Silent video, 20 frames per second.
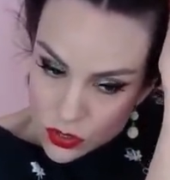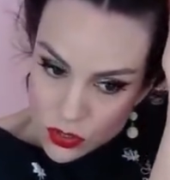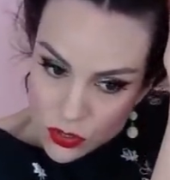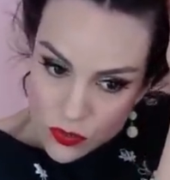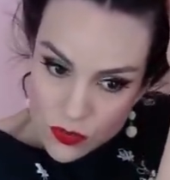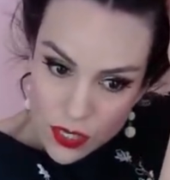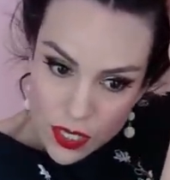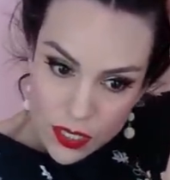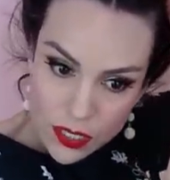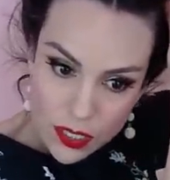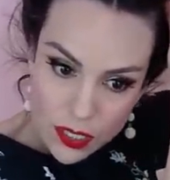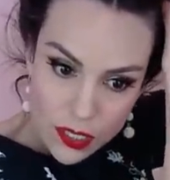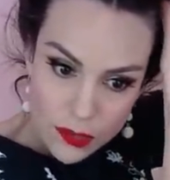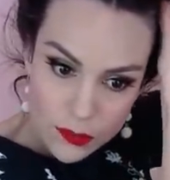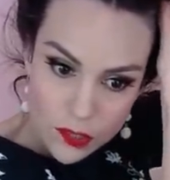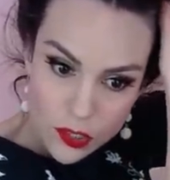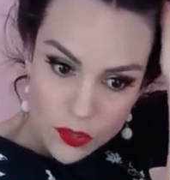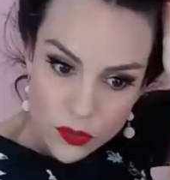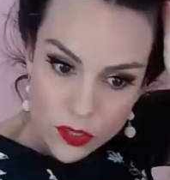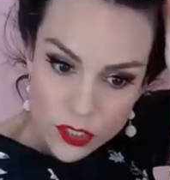So then
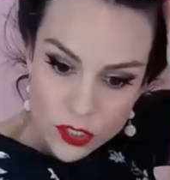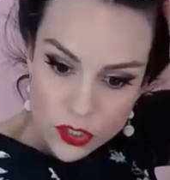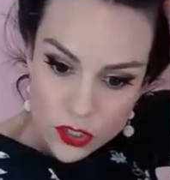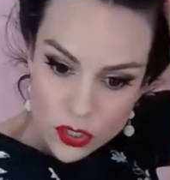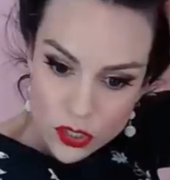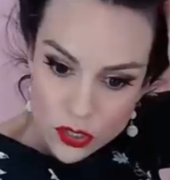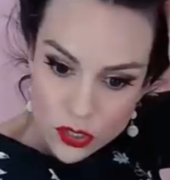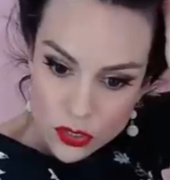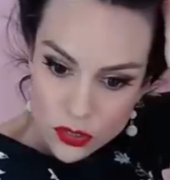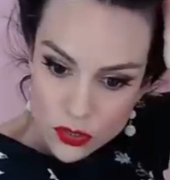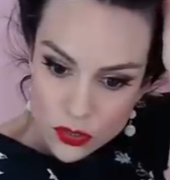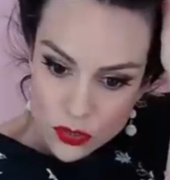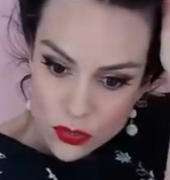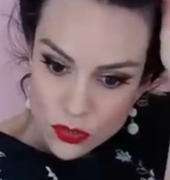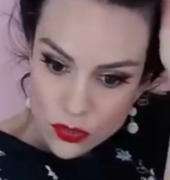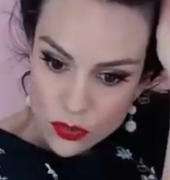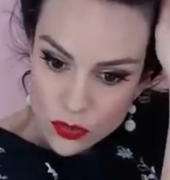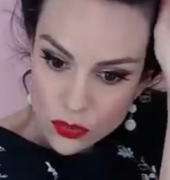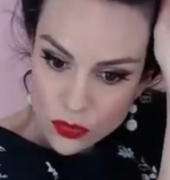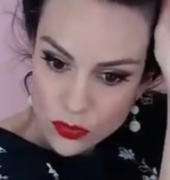I'm going
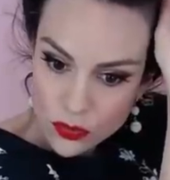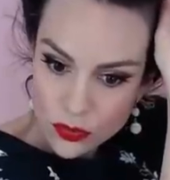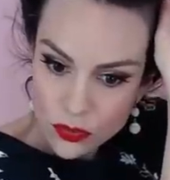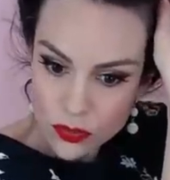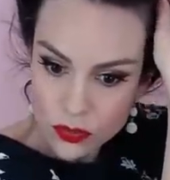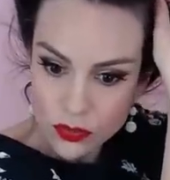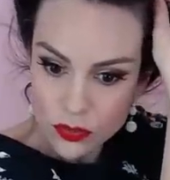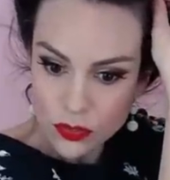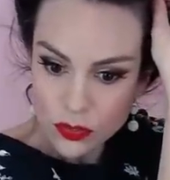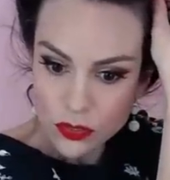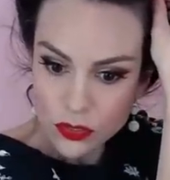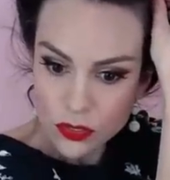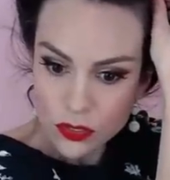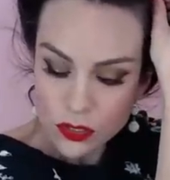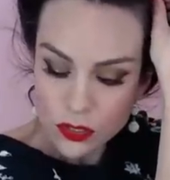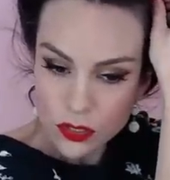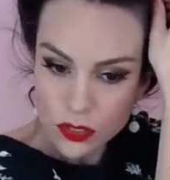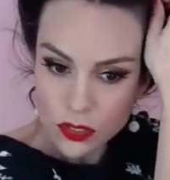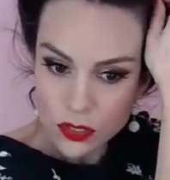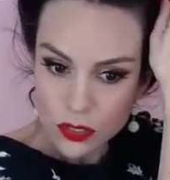to...
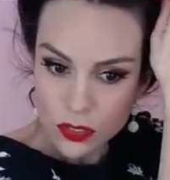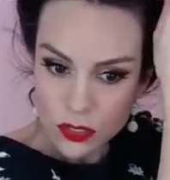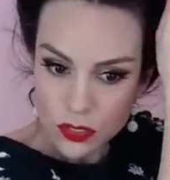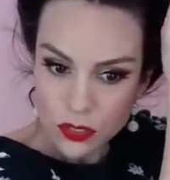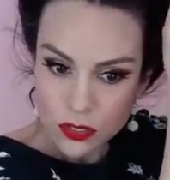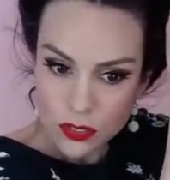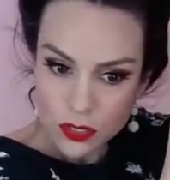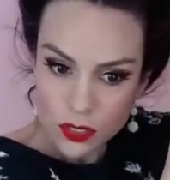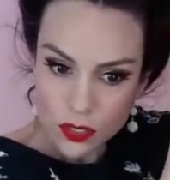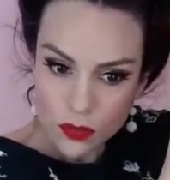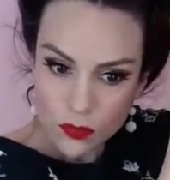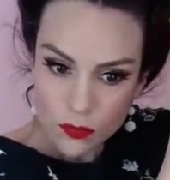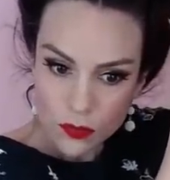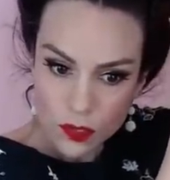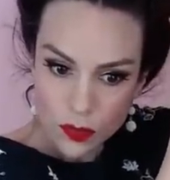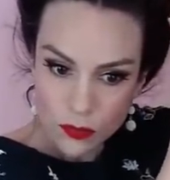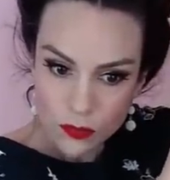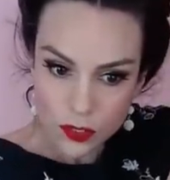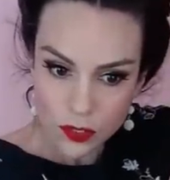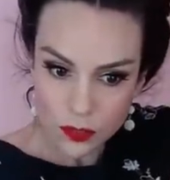No.
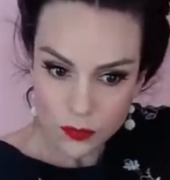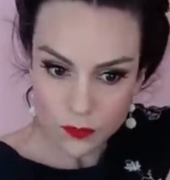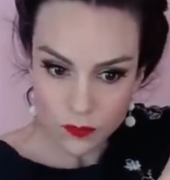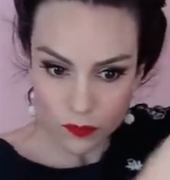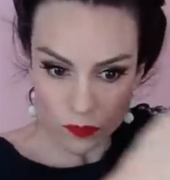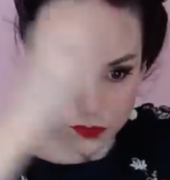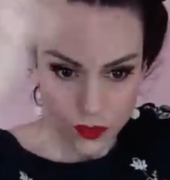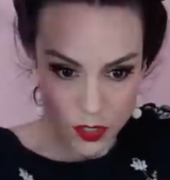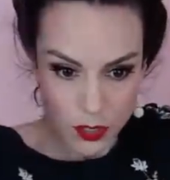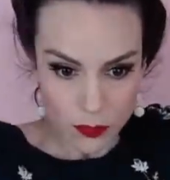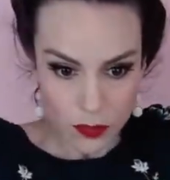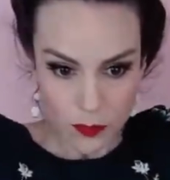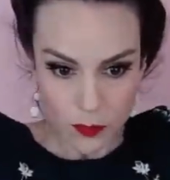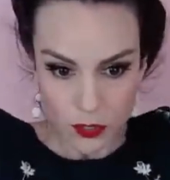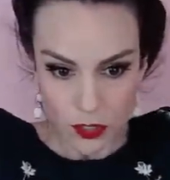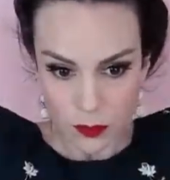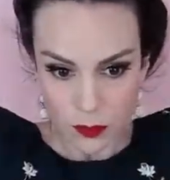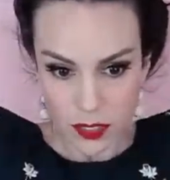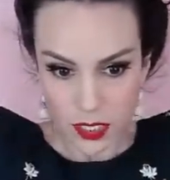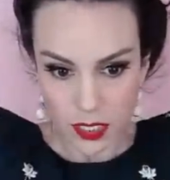I'm going to
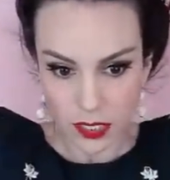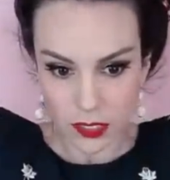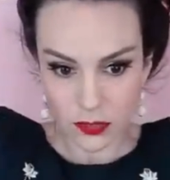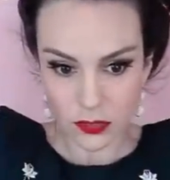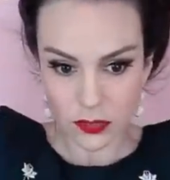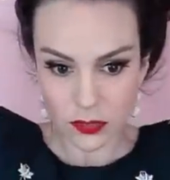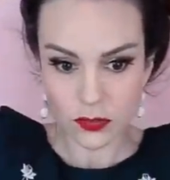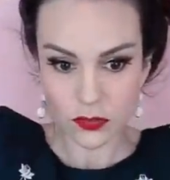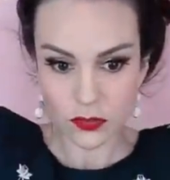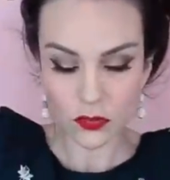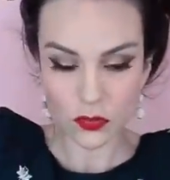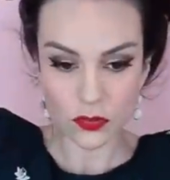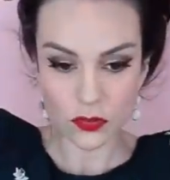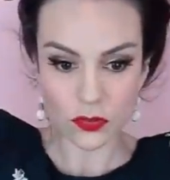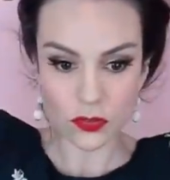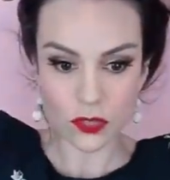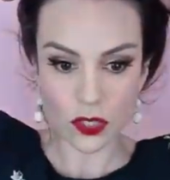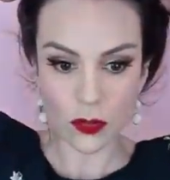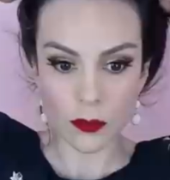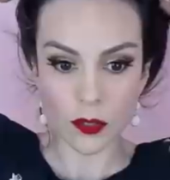put
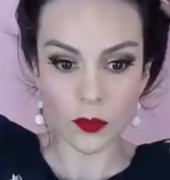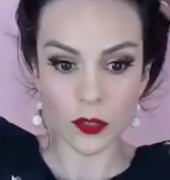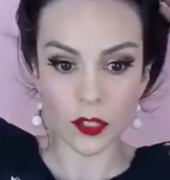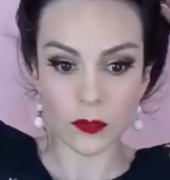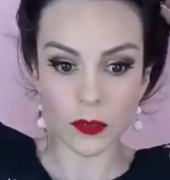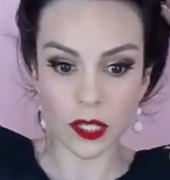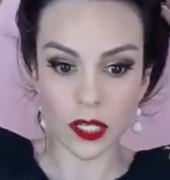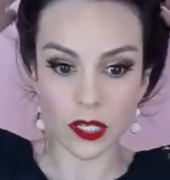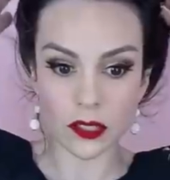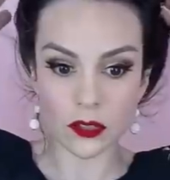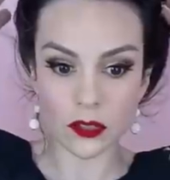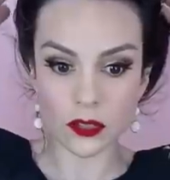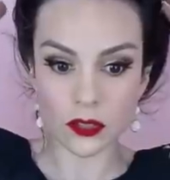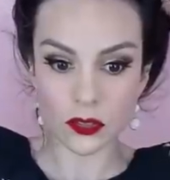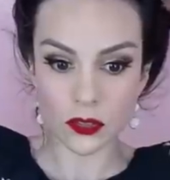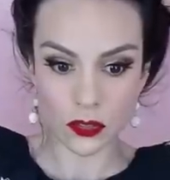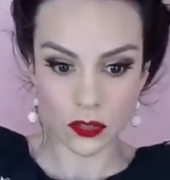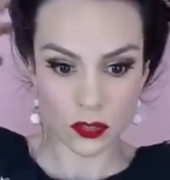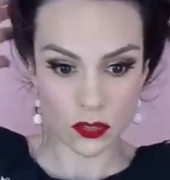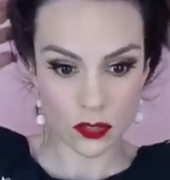it behind.
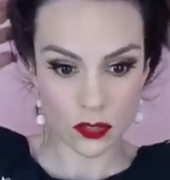